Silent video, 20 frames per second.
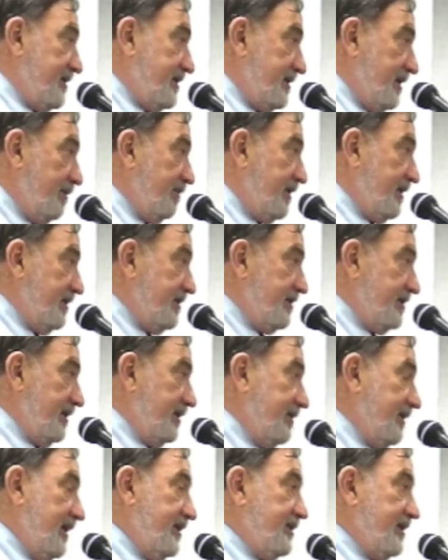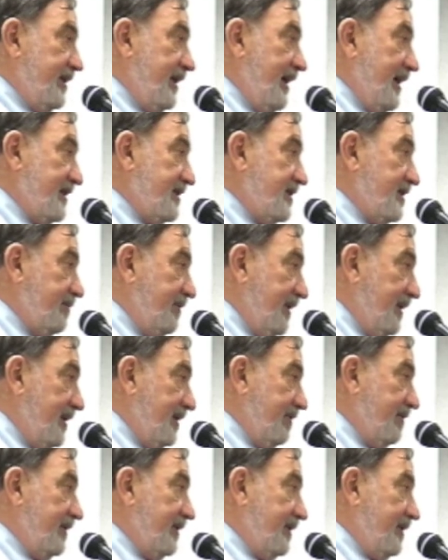some consideration has to be
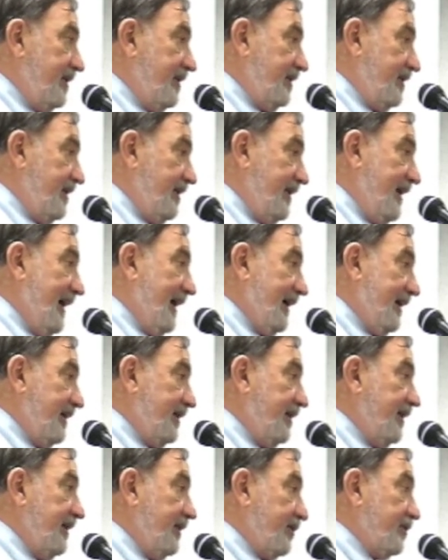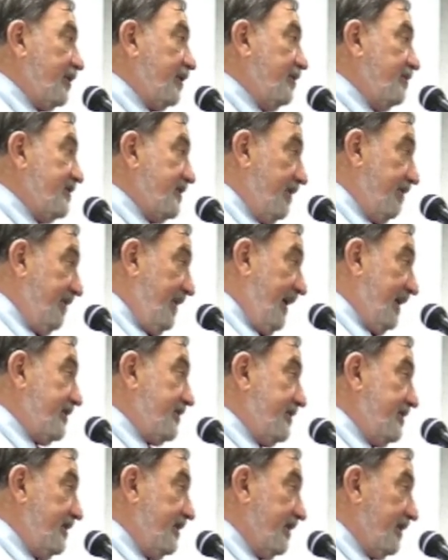given to that in terms of
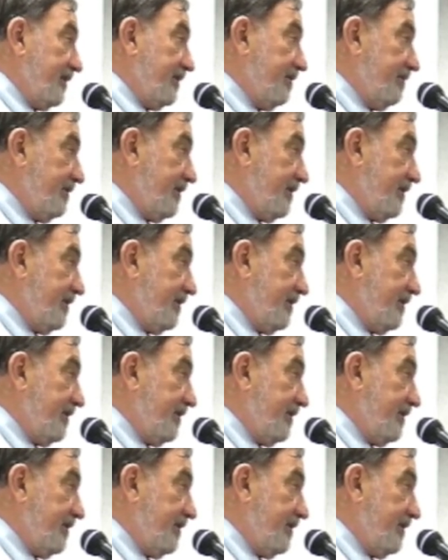next year.